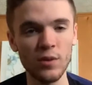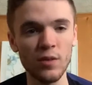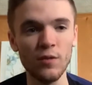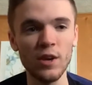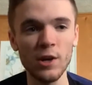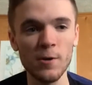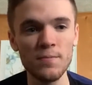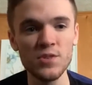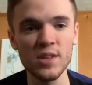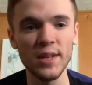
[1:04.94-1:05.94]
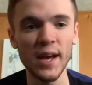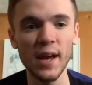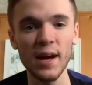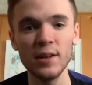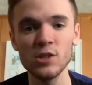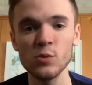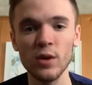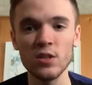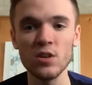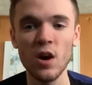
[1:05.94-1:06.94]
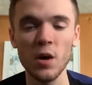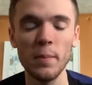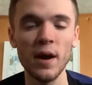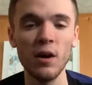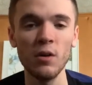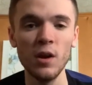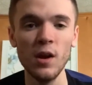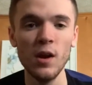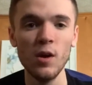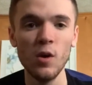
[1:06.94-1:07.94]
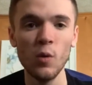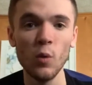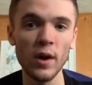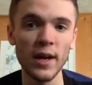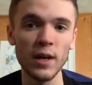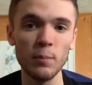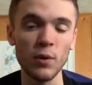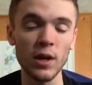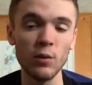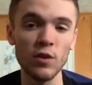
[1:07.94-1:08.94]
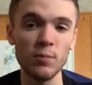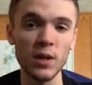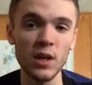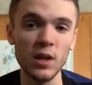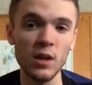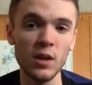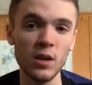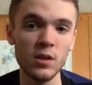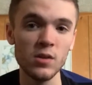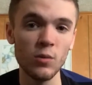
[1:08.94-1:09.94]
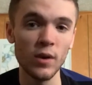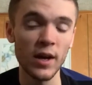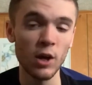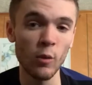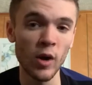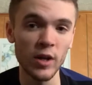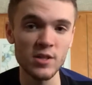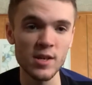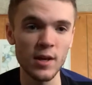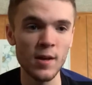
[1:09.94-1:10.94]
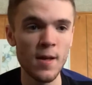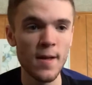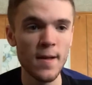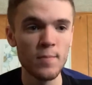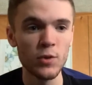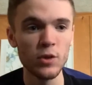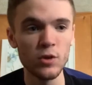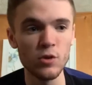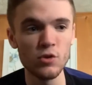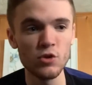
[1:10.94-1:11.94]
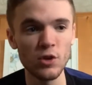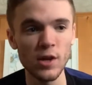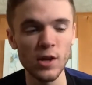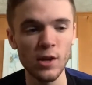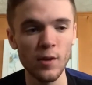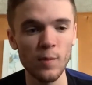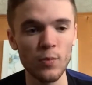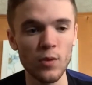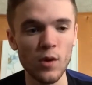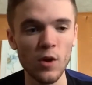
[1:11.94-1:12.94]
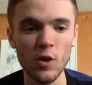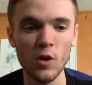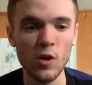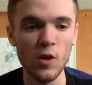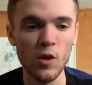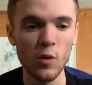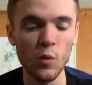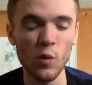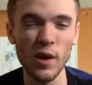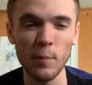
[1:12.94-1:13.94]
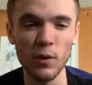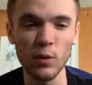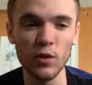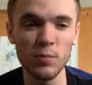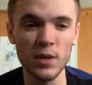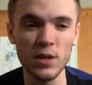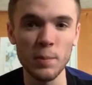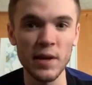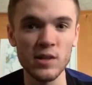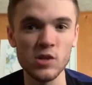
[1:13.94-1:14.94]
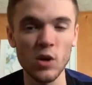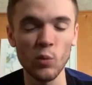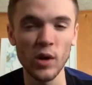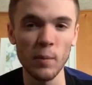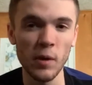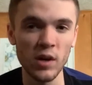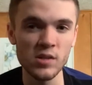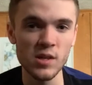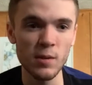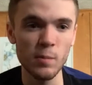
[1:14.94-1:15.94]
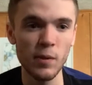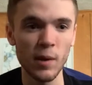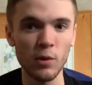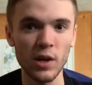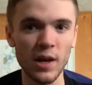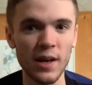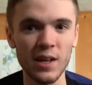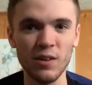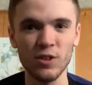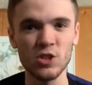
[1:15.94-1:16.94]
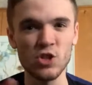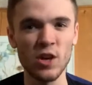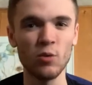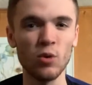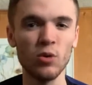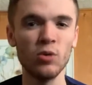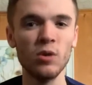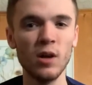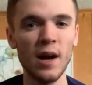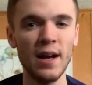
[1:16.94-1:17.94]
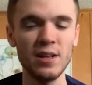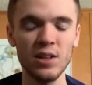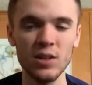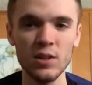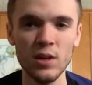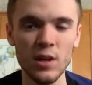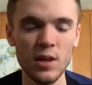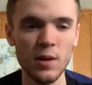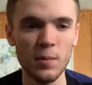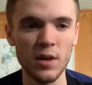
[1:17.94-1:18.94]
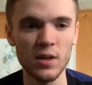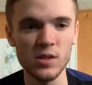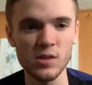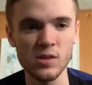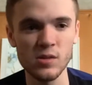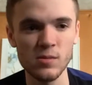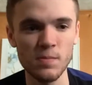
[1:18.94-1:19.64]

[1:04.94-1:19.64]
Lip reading: the video. Today I just want to talk about what I bring with me when I go hunting. Usually what I bring with me depends on what I'm hunting, but I'm going to kind of give a general idea because